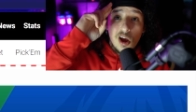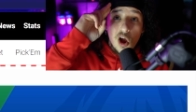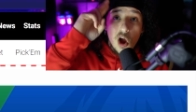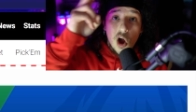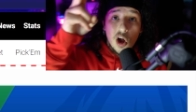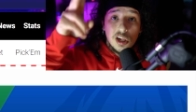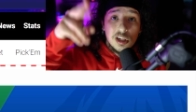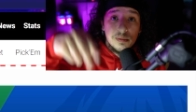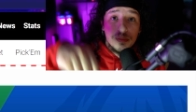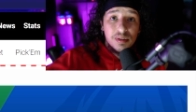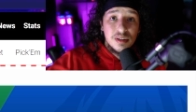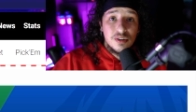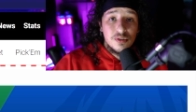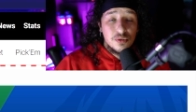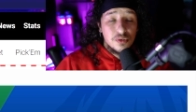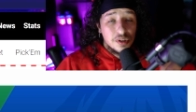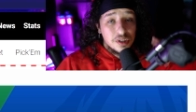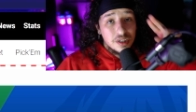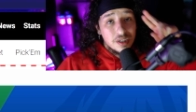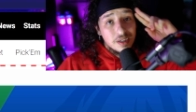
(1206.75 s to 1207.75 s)
All We've Been
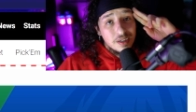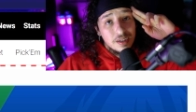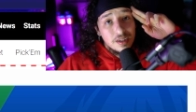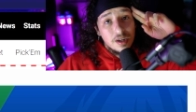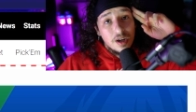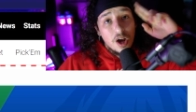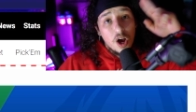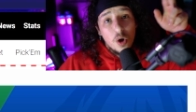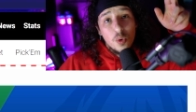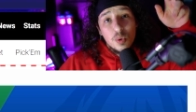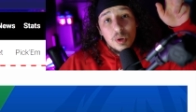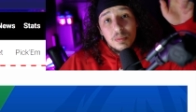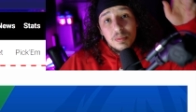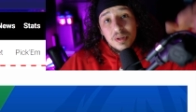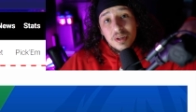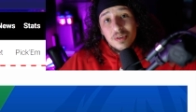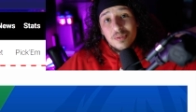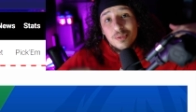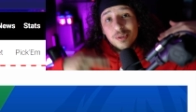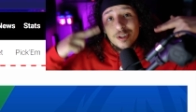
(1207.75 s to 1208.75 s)

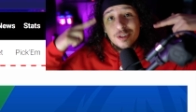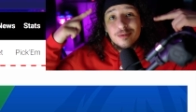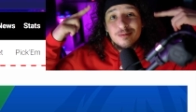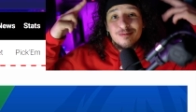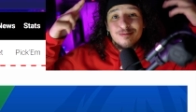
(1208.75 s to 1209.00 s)
Different.